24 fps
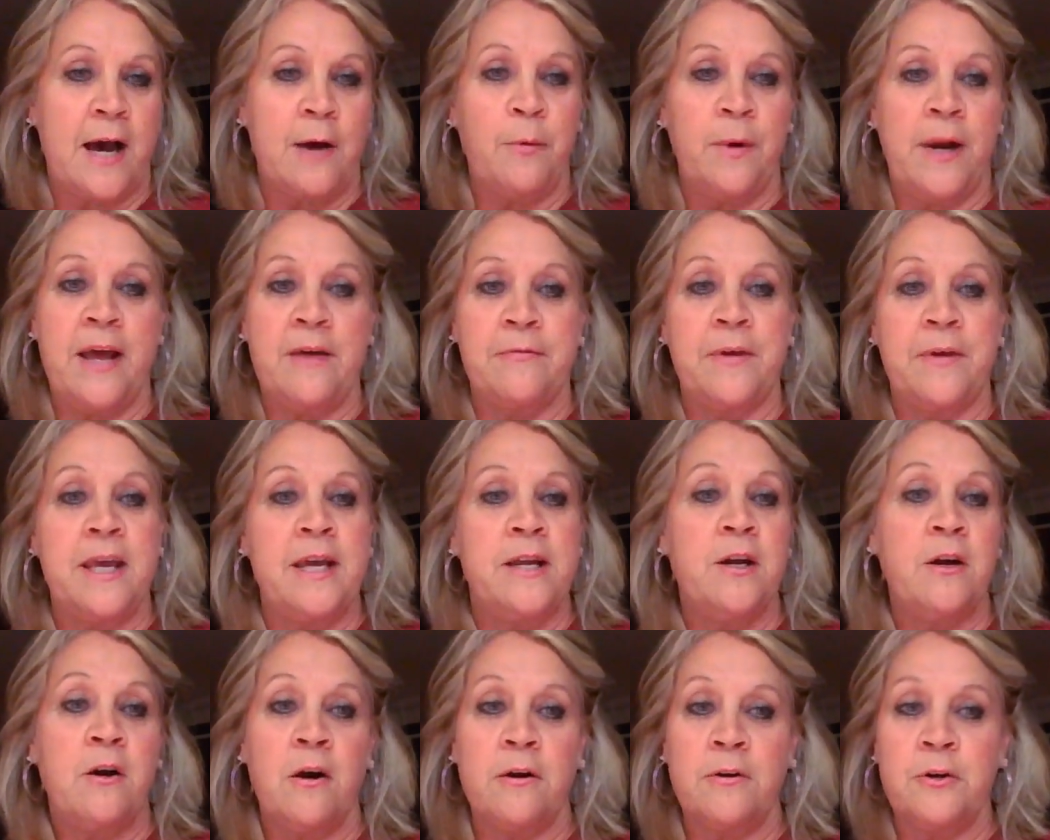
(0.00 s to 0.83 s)
I would have
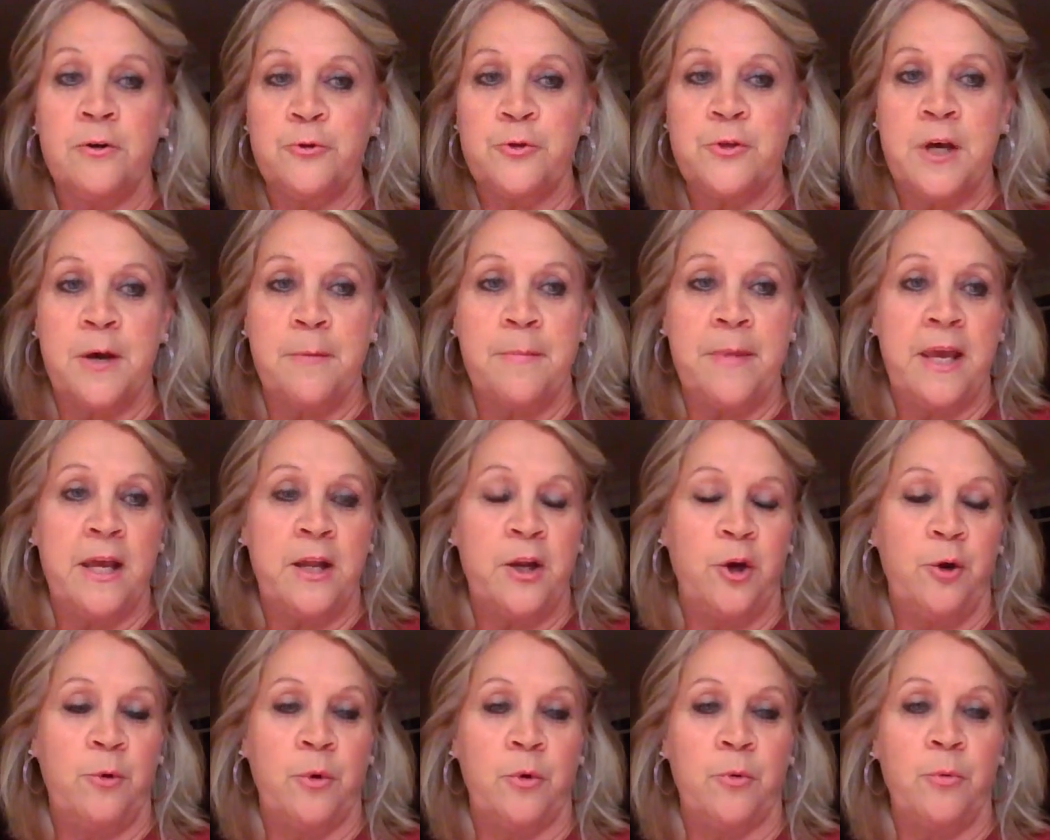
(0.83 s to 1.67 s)
kindergartners come
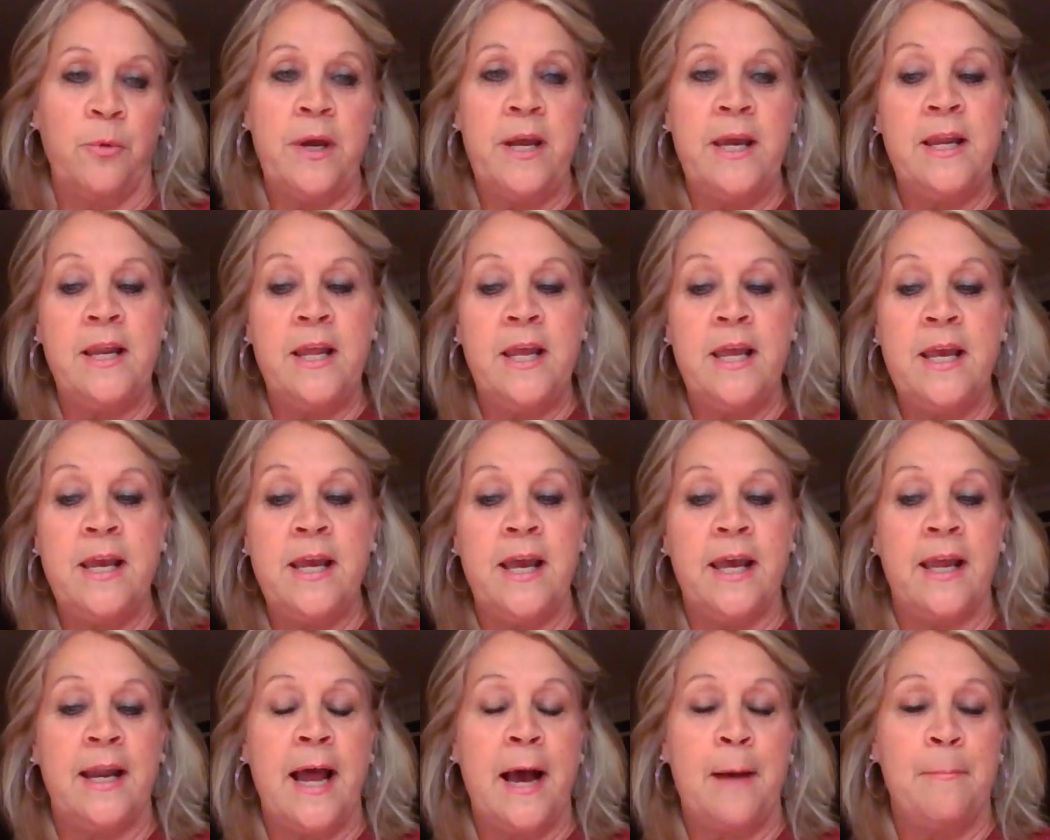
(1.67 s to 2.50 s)
in who were
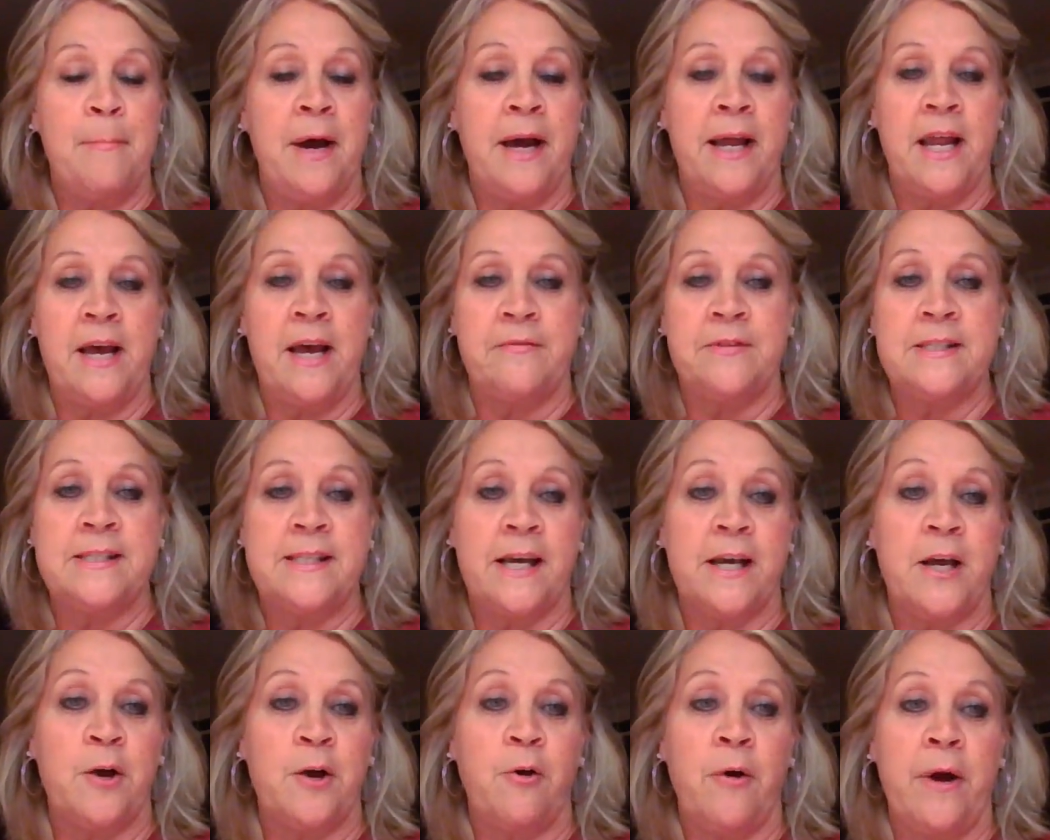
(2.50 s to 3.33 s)
reading, and I might have a
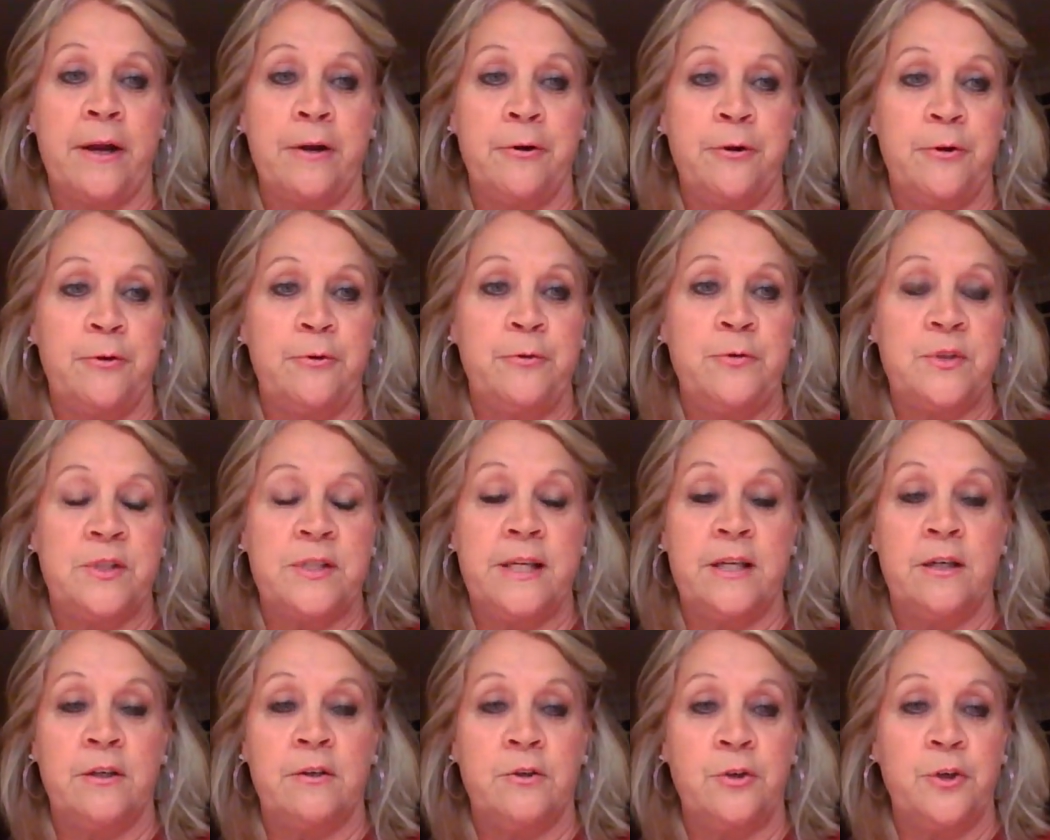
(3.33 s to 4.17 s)
second grader who
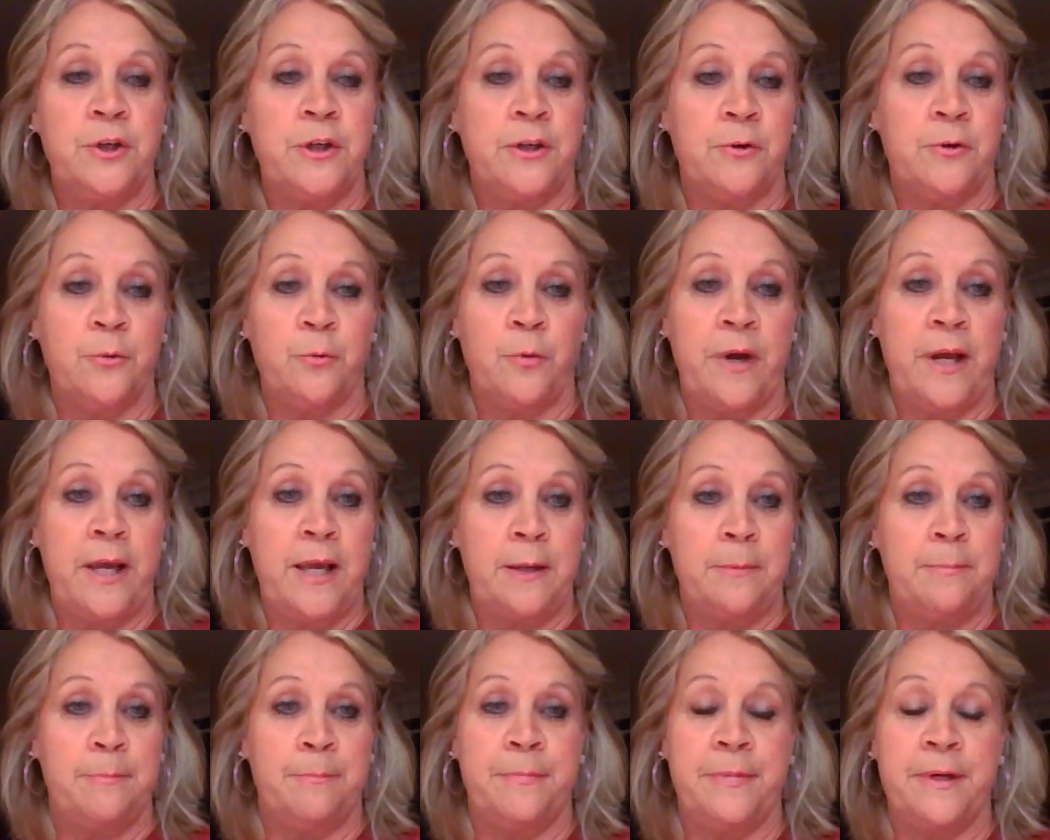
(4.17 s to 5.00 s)
still couldn't
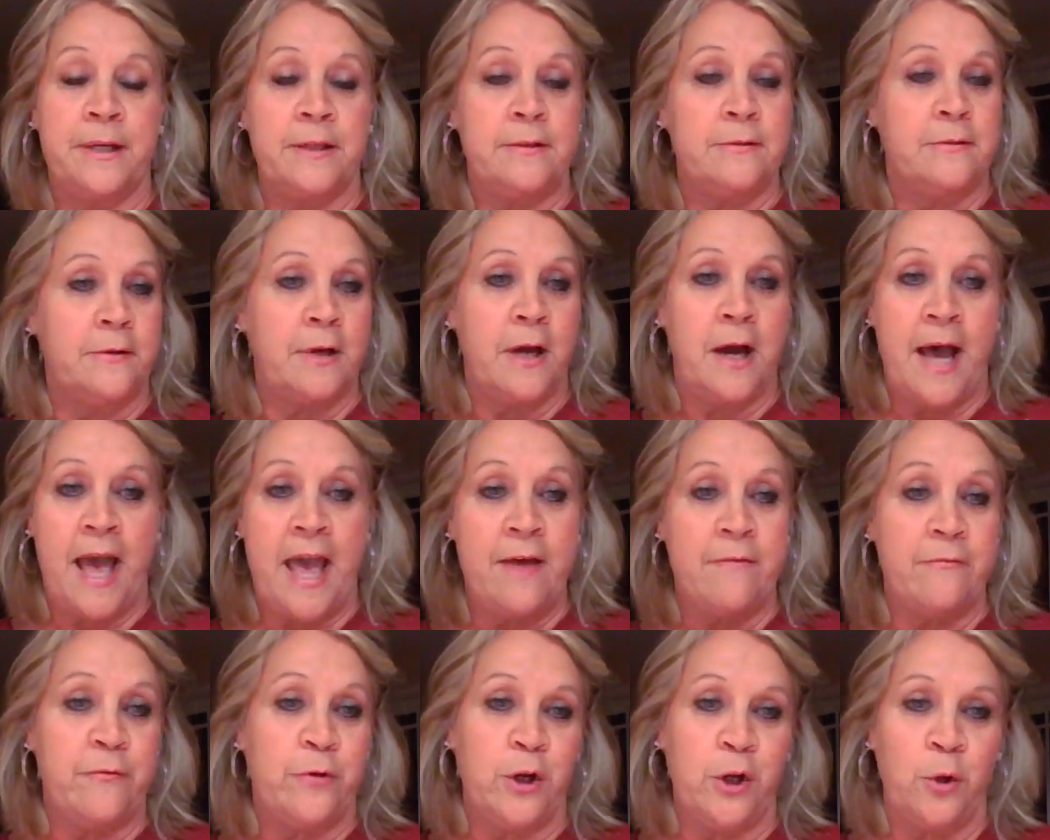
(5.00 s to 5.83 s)
read but a
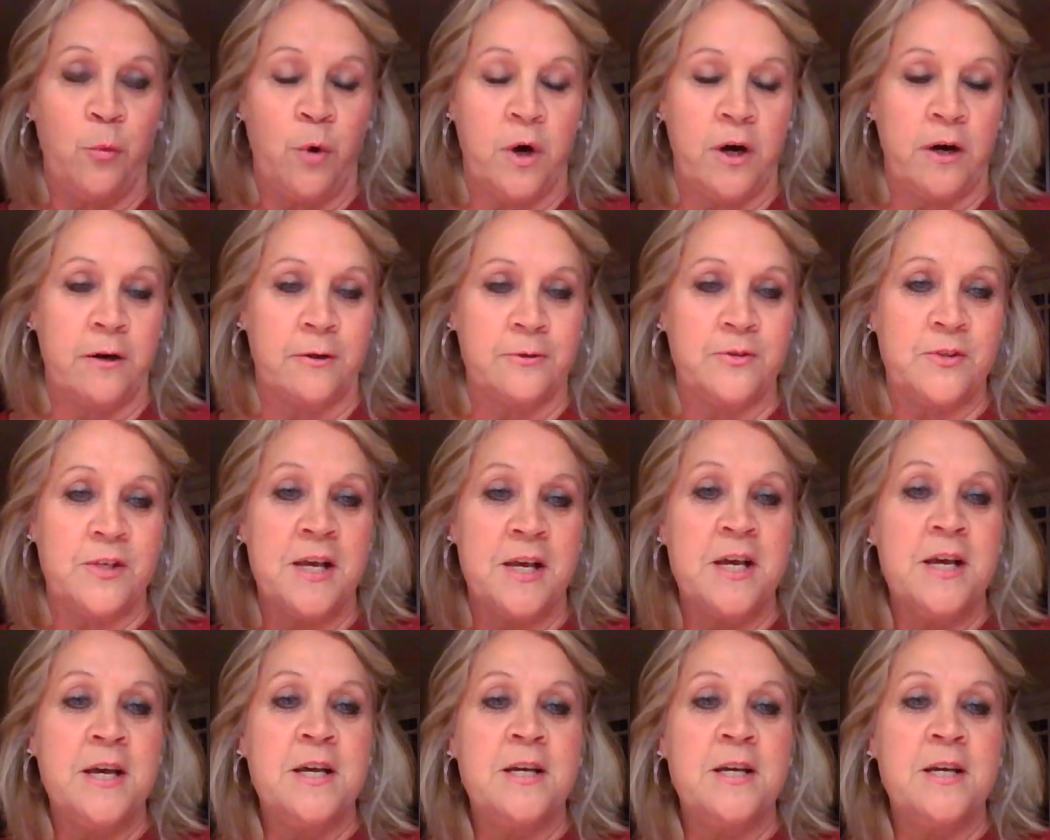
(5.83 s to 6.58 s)
handful of words.